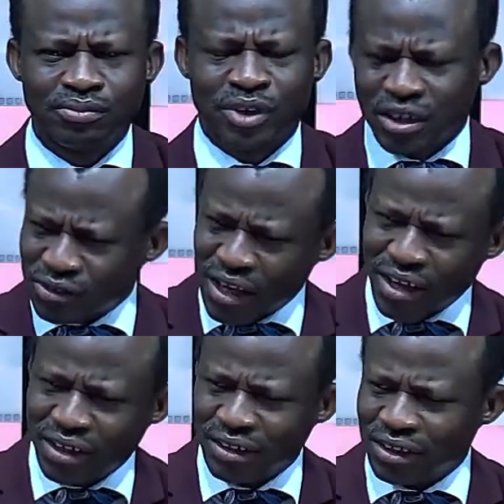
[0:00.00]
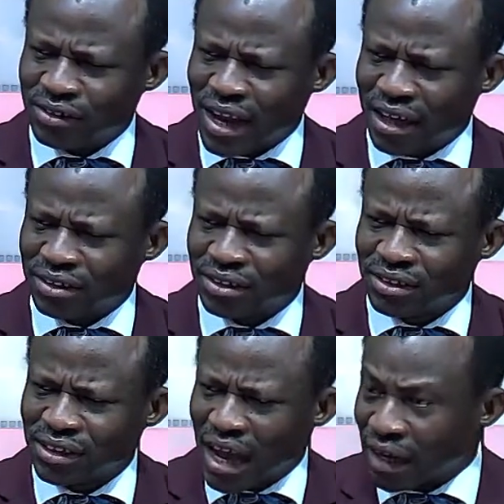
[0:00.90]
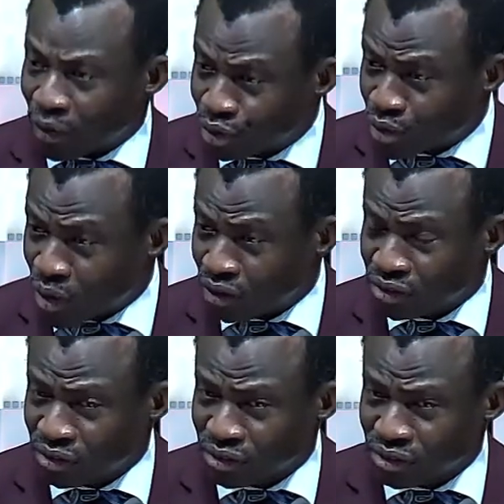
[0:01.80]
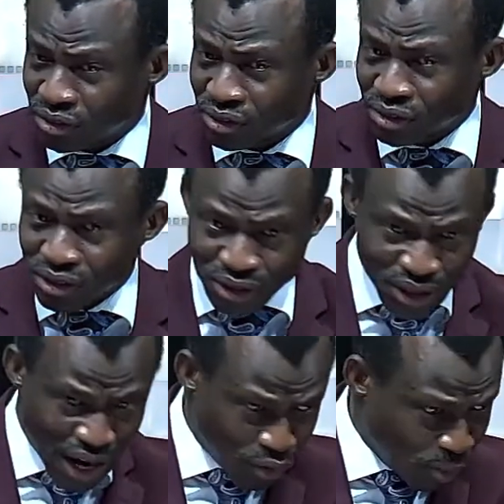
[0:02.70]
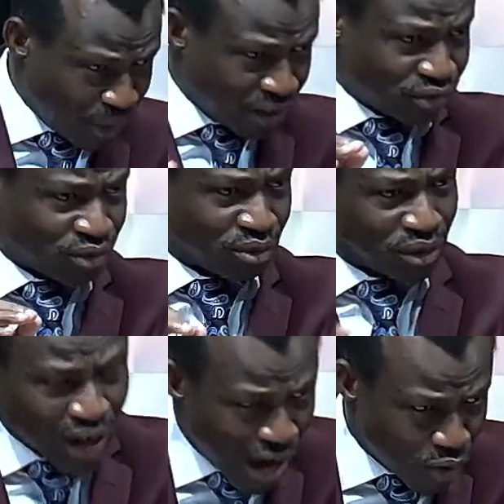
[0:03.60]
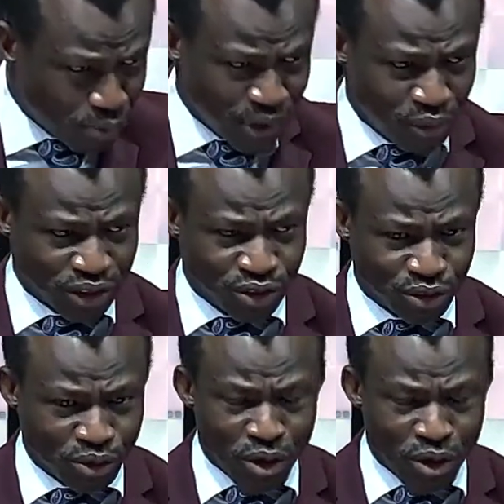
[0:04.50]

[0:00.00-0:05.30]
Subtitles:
Stay in this land. And I will do what? I will bless you. I will be with you.